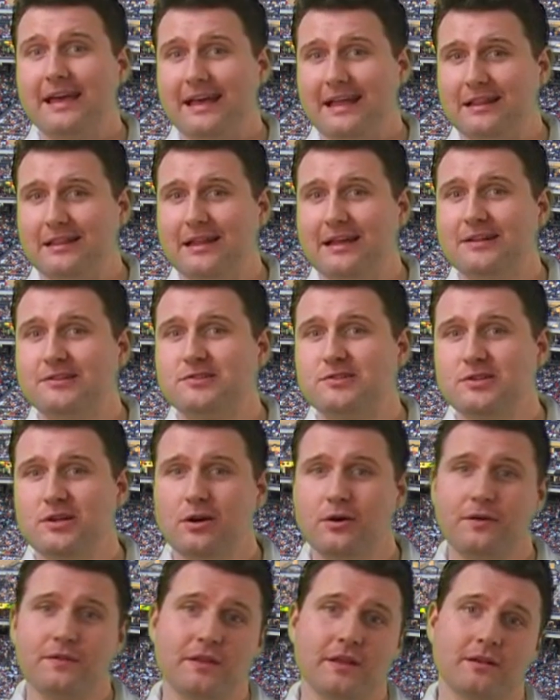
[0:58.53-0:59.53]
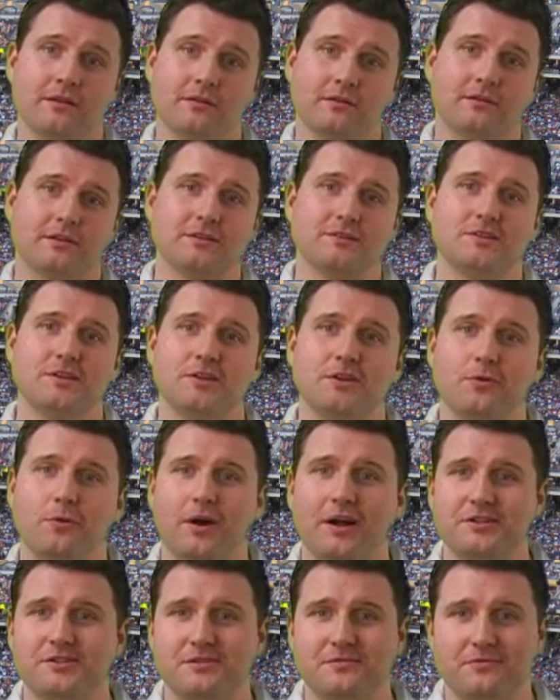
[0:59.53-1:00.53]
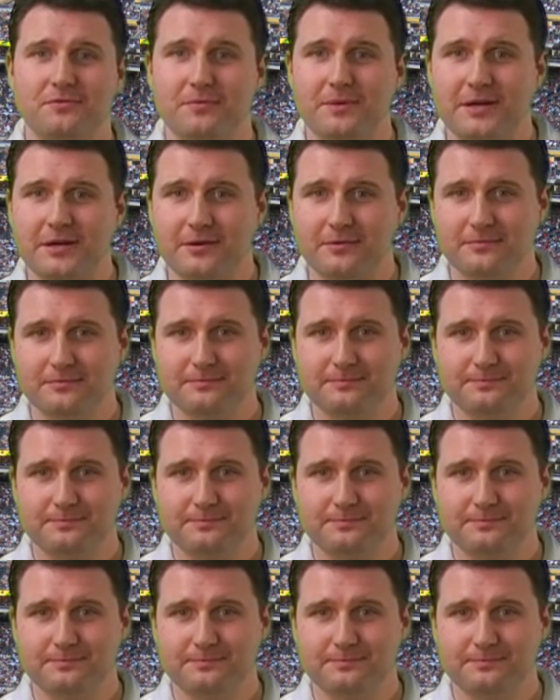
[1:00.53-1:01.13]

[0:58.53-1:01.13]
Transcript: and let us know and then continue watching from here.